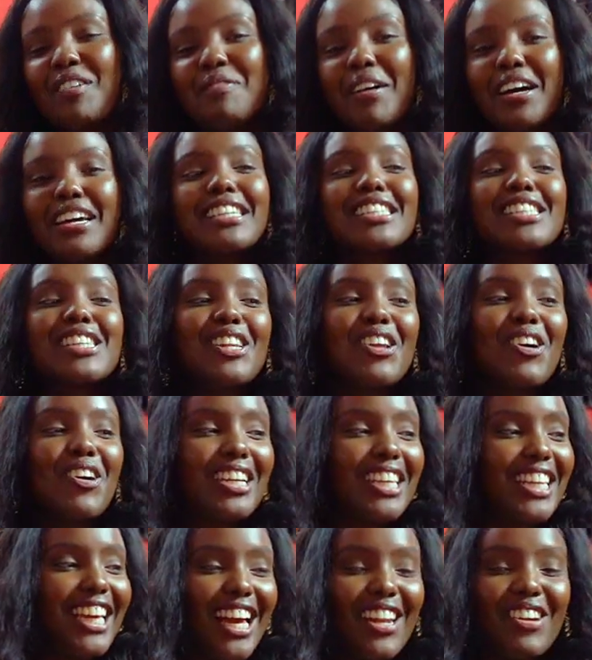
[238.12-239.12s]
But it's low
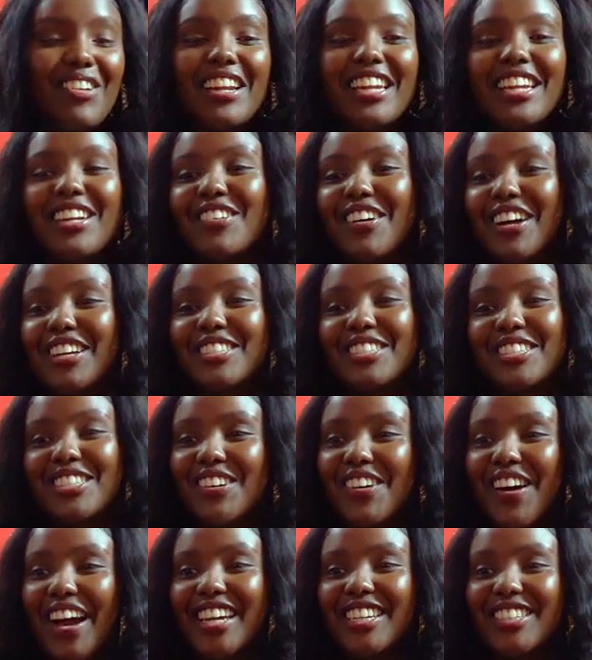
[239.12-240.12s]
key. I don't want anyone to
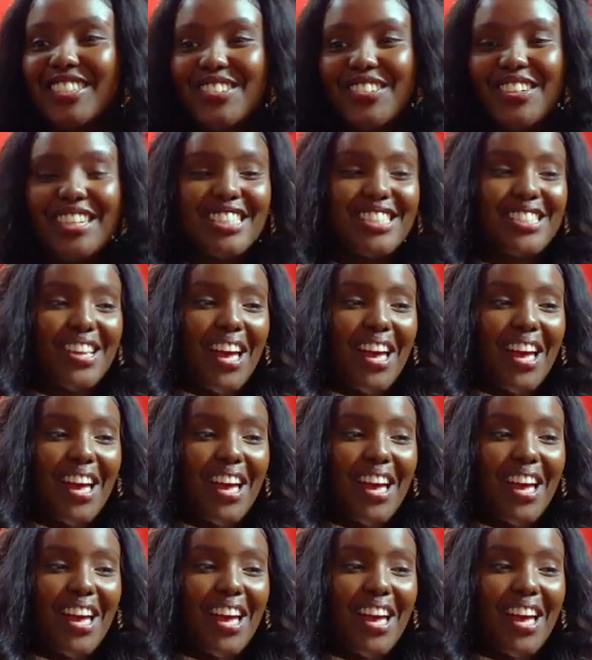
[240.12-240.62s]
know I do it.